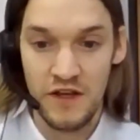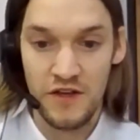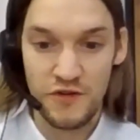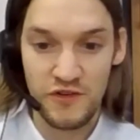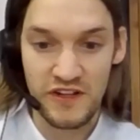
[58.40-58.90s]

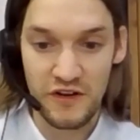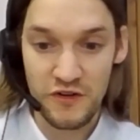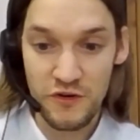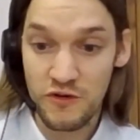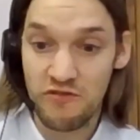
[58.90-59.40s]
Using
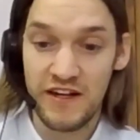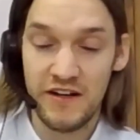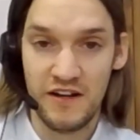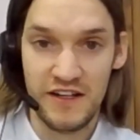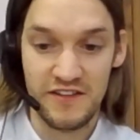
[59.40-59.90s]
new Green
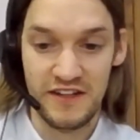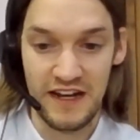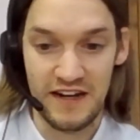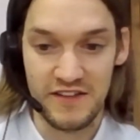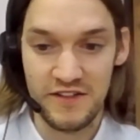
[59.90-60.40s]
Alliance
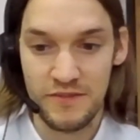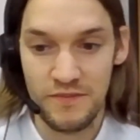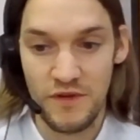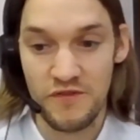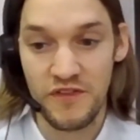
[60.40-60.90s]
analysis
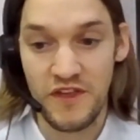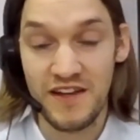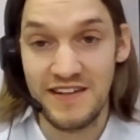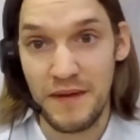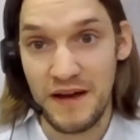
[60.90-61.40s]
of
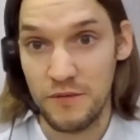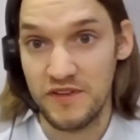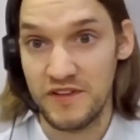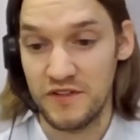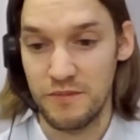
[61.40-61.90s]
30 power
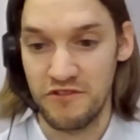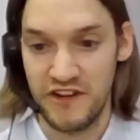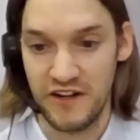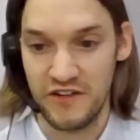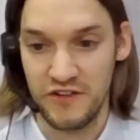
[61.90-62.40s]
system
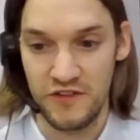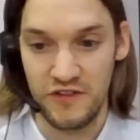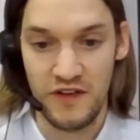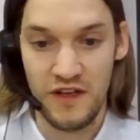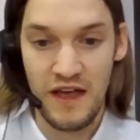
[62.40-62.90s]

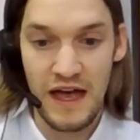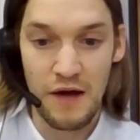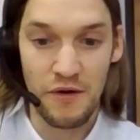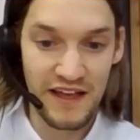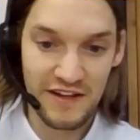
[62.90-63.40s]
projections,
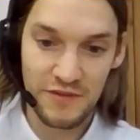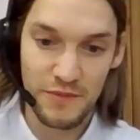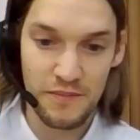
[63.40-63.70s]
our expert